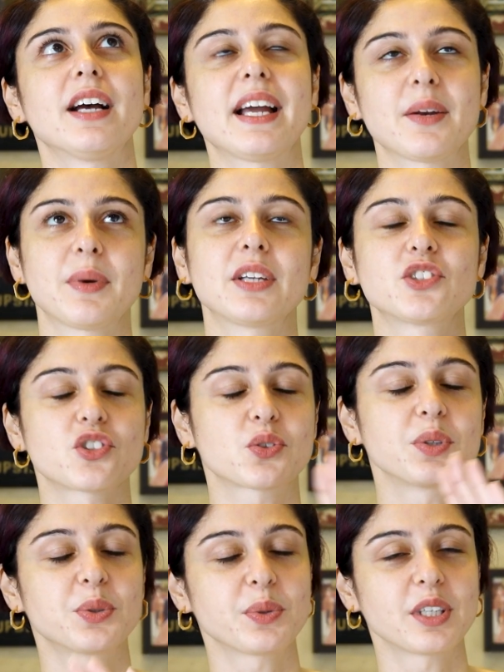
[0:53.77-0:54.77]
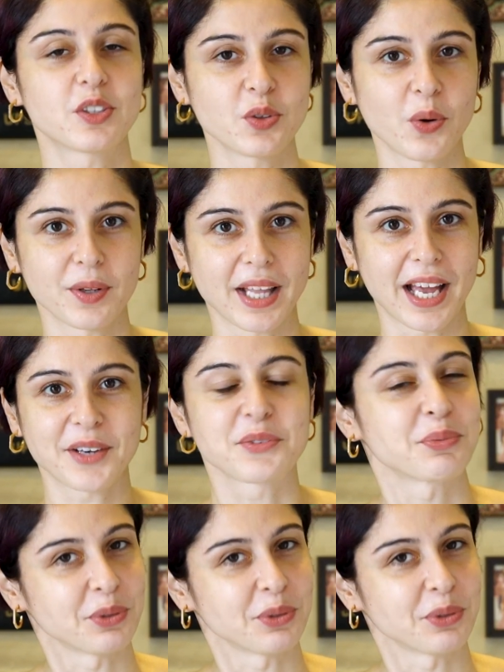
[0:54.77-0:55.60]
and we're just going to ignore that.